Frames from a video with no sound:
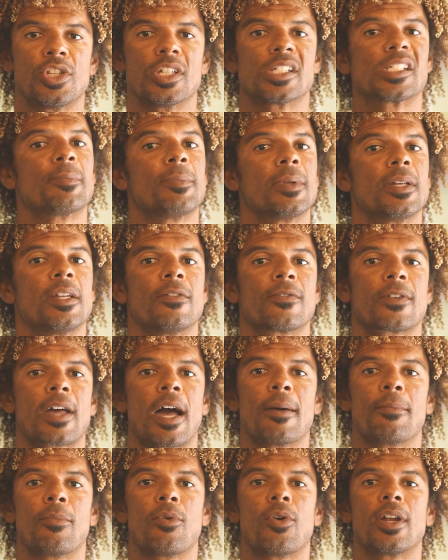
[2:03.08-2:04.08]
discipline of
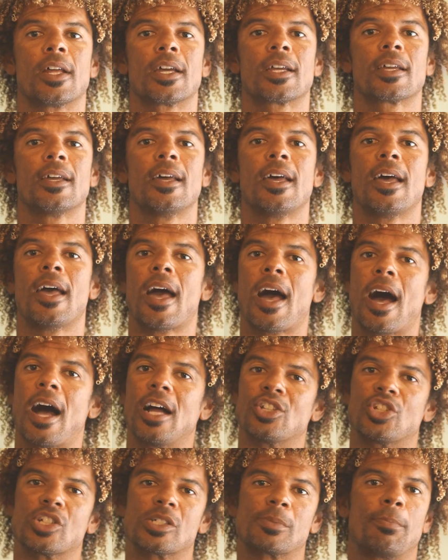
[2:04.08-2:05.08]
kiteboarding
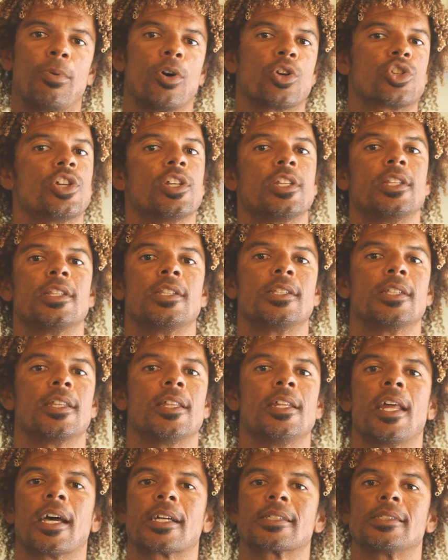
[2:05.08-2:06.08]
and just push it to the
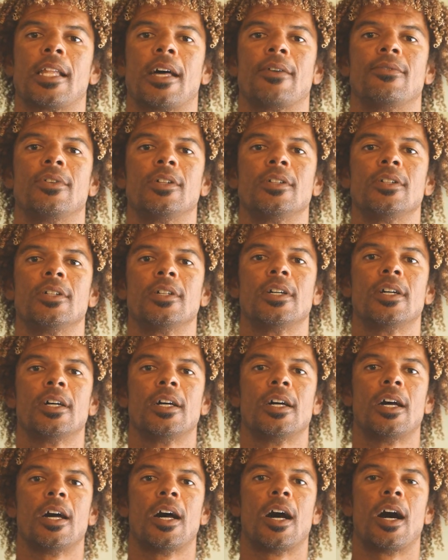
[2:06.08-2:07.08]
next level.
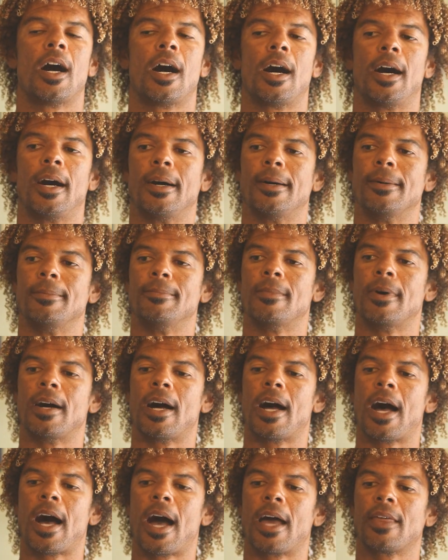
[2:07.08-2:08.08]

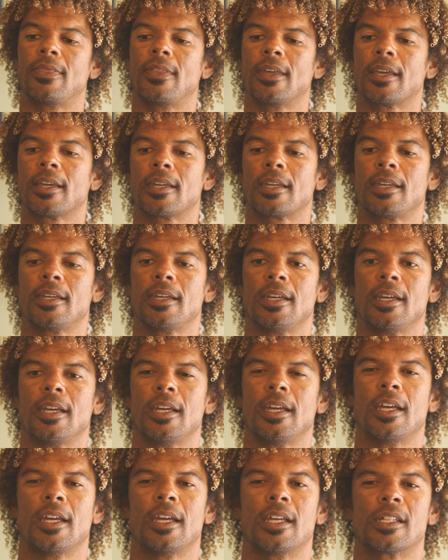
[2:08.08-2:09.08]
I think
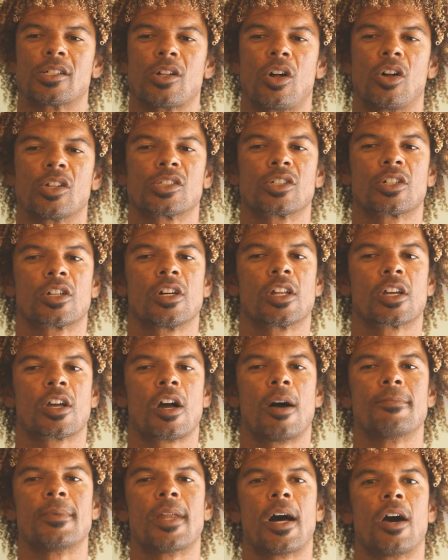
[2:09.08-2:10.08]
it's also going to
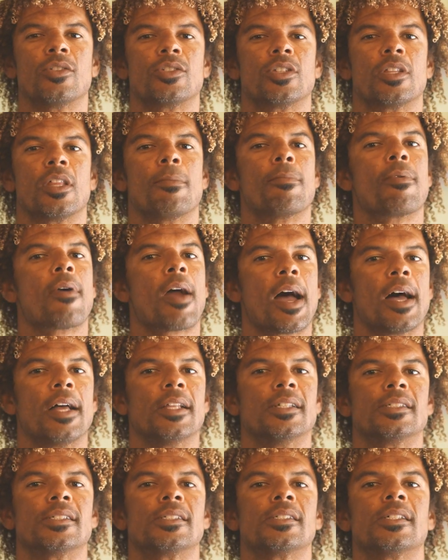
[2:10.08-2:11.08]
come down to the
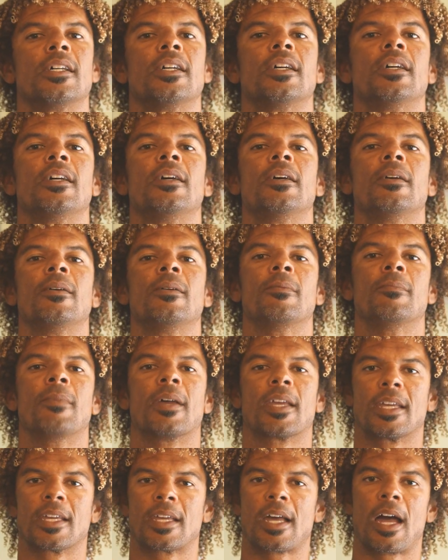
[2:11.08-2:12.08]
brands
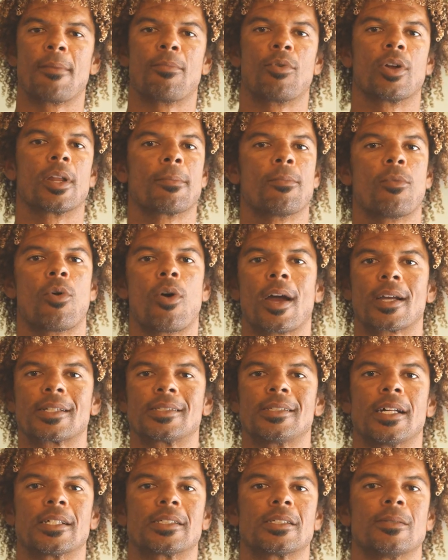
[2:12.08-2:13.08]
making kiteboarding more
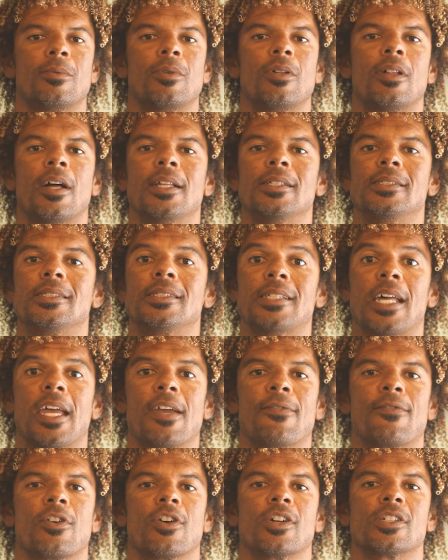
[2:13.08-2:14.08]
accessible and
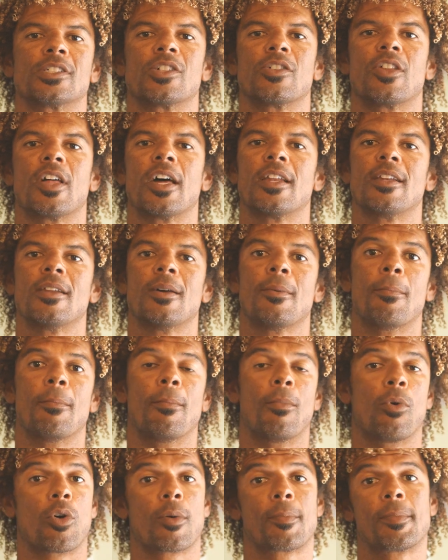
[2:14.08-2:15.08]
safer so that
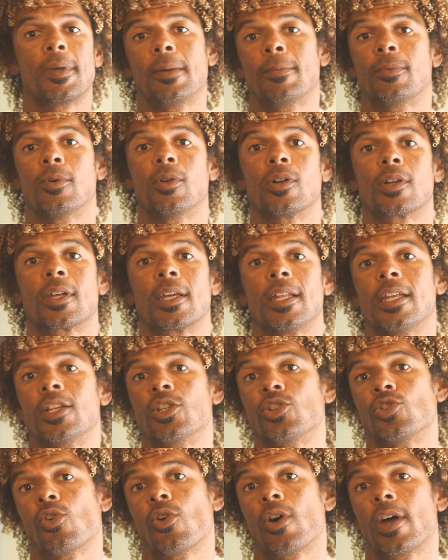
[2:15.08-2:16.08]
more people can
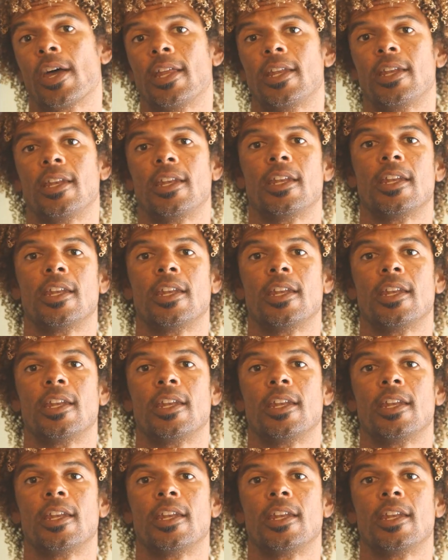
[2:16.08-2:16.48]
enjoy it.